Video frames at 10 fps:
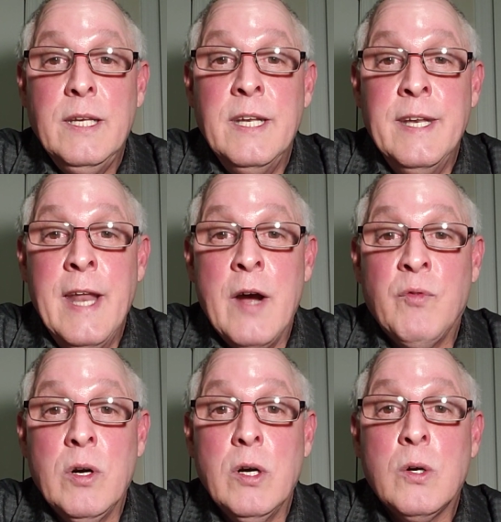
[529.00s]

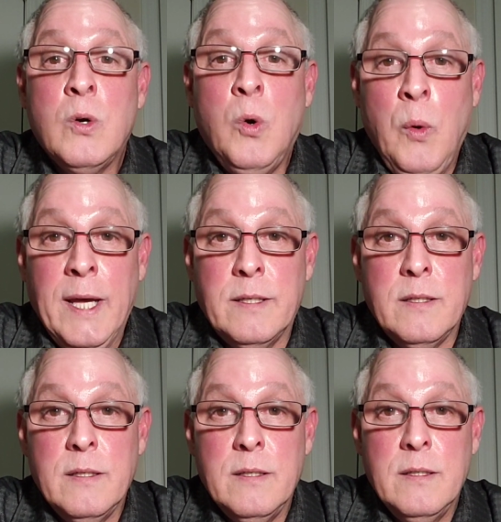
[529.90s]
Never
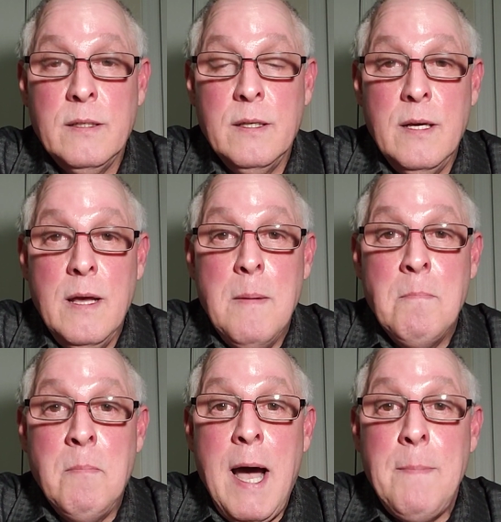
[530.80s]
quit.
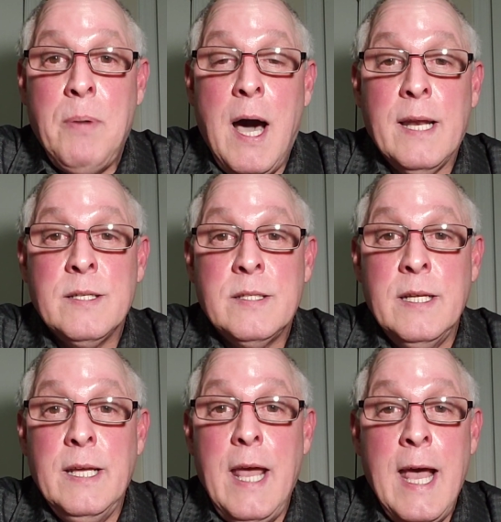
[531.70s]
My
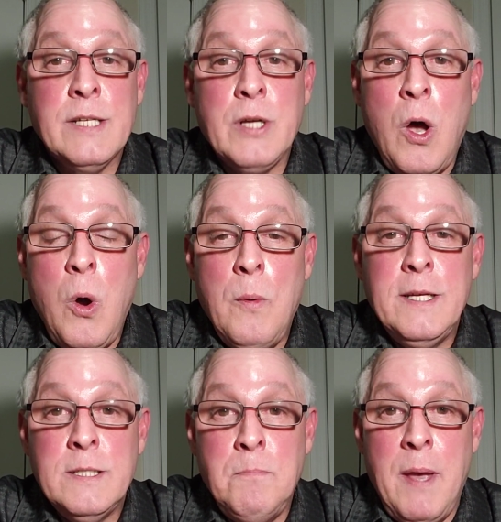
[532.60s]
policy has
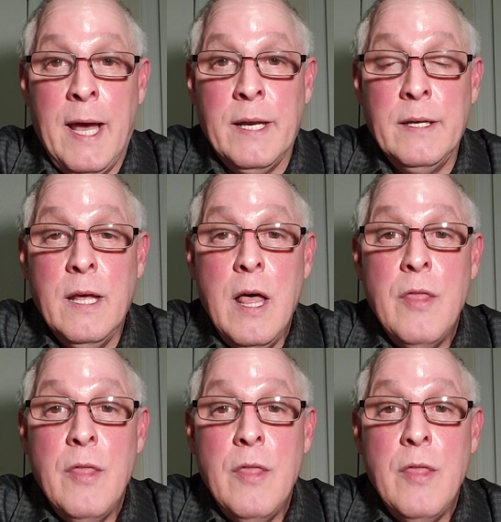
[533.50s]
always been